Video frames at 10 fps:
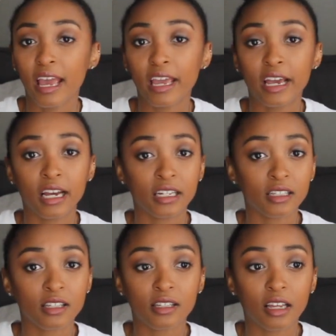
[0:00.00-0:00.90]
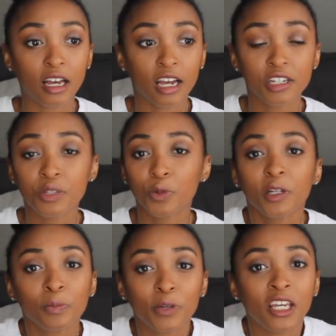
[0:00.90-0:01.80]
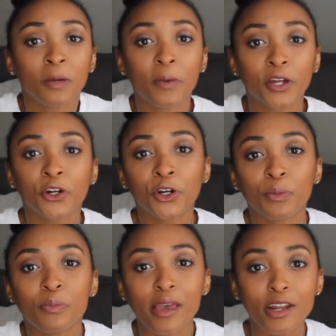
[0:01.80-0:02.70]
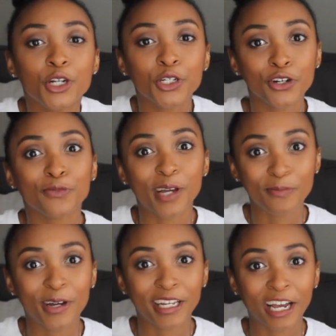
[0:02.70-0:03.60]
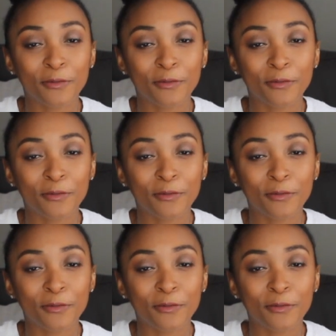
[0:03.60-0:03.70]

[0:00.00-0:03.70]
and I just want to be a better manager of my money.